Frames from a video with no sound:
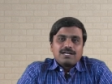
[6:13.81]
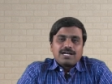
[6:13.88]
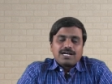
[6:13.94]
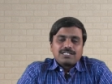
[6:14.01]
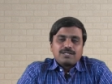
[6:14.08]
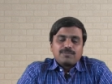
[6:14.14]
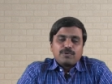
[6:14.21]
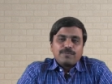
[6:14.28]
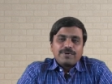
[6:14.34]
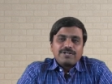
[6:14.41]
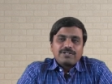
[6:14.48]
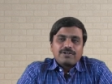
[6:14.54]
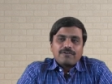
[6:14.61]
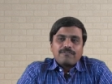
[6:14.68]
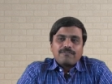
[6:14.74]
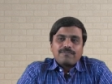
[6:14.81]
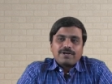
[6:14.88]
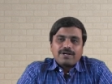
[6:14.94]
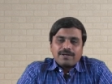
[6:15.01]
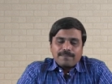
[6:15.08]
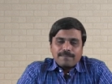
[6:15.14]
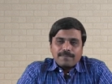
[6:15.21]
At the moment of
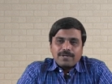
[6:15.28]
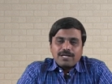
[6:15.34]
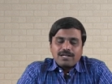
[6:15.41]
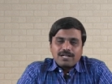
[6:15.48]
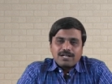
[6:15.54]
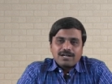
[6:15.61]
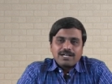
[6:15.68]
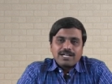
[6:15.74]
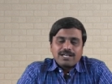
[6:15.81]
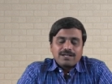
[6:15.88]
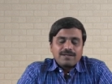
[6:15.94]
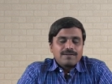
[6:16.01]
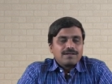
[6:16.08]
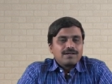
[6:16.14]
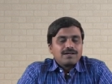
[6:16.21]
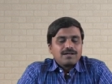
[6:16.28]
learning